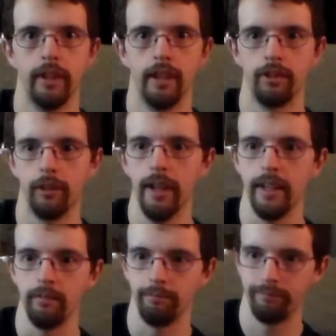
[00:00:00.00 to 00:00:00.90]
That's
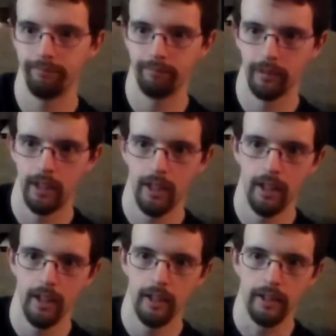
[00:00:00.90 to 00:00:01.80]
right.
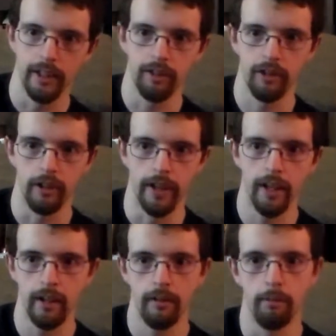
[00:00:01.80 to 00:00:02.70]

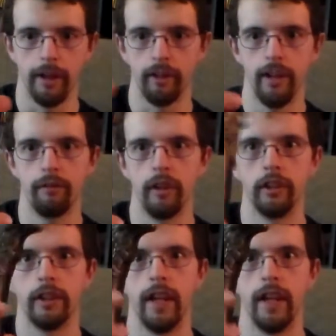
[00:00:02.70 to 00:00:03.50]
Yesterday, my grandfather